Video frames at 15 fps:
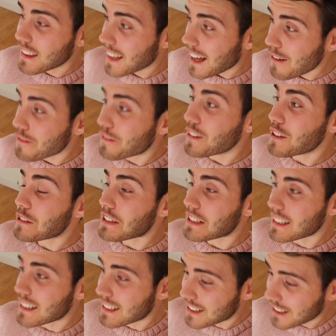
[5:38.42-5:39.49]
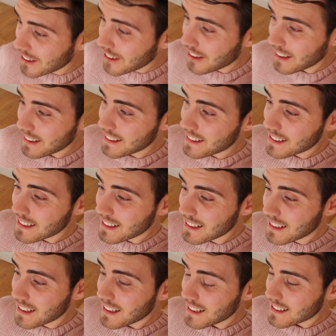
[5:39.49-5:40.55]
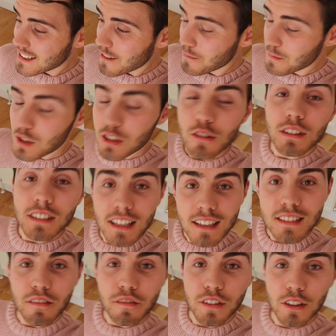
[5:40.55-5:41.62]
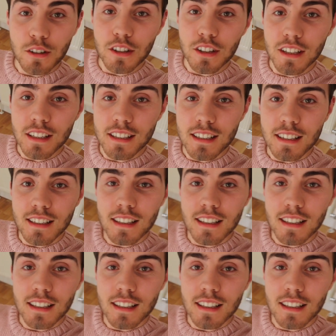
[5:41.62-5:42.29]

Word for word: That feels good. Except, do you know what doesn't feel good?